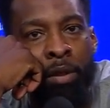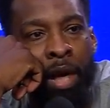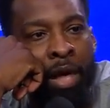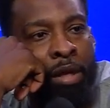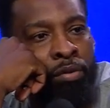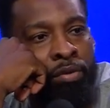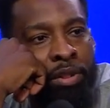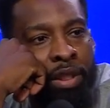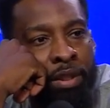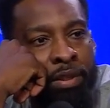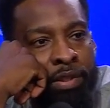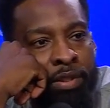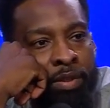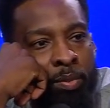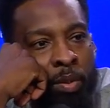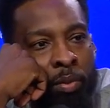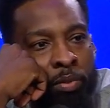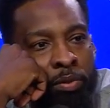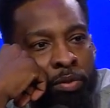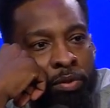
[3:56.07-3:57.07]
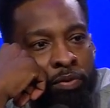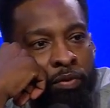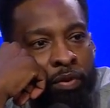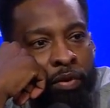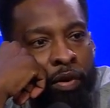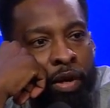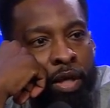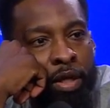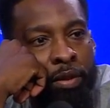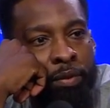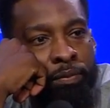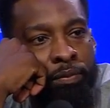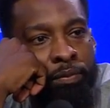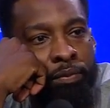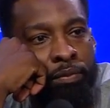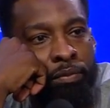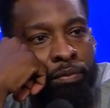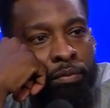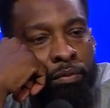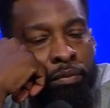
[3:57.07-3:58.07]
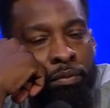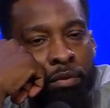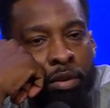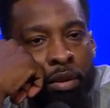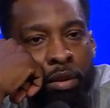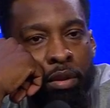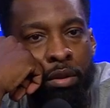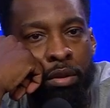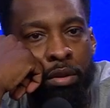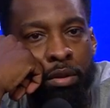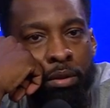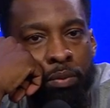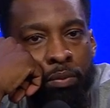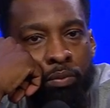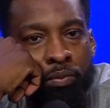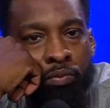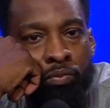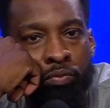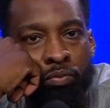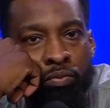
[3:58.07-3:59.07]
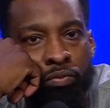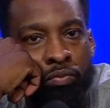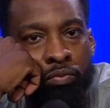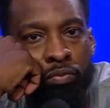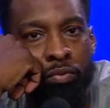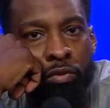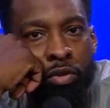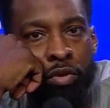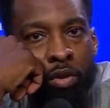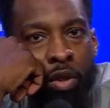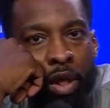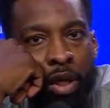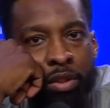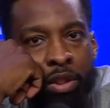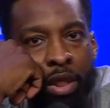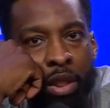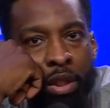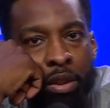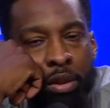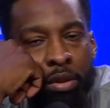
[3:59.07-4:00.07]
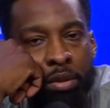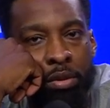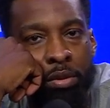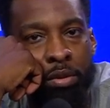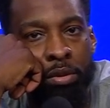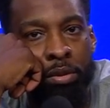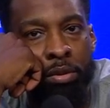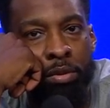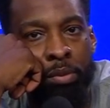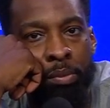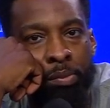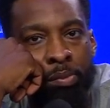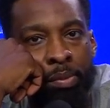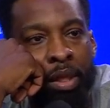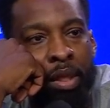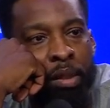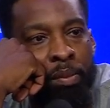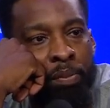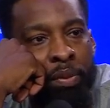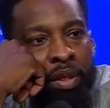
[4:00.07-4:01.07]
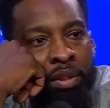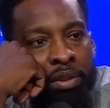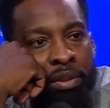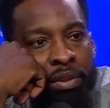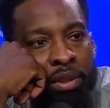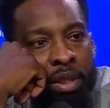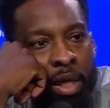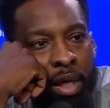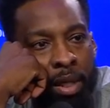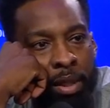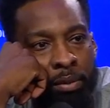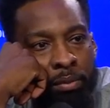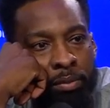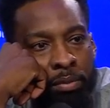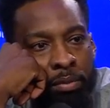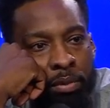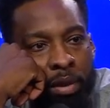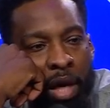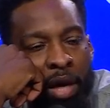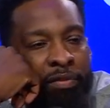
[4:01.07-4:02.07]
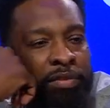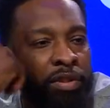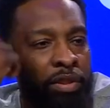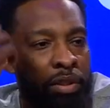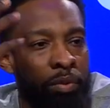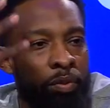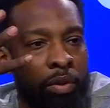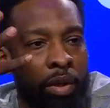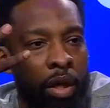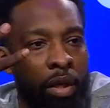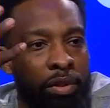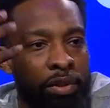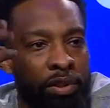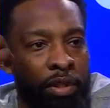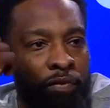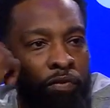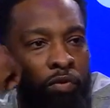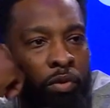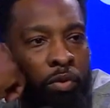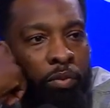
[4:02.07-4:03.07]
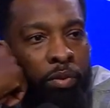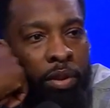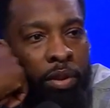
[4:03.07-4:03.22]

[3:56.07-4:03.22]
I don't take these moments for granted. Um, you know, I try to be in the present time. Obviously, we all say four